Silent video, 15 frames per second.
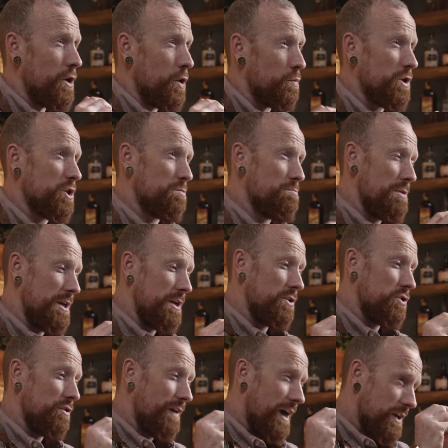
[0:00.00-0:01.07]
which
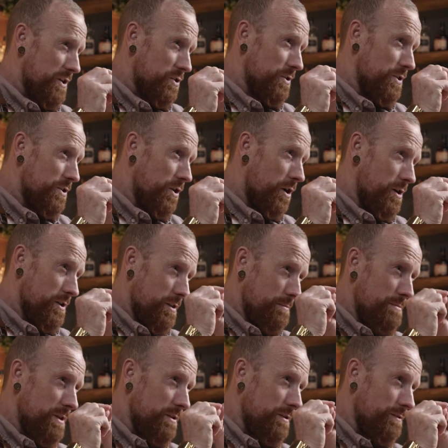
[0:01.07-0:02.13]
means you've actually got in the
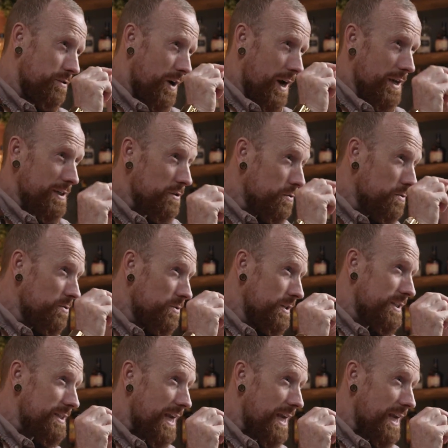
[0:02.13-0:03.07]
middle of your ice all these